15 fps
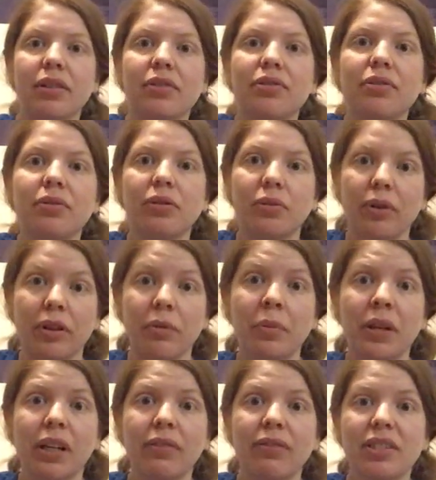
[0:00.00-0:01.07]
Arizona
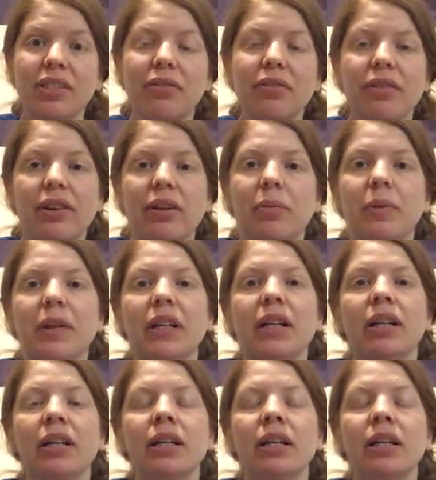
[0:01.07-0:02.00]
Orthopedic Physical Therapy.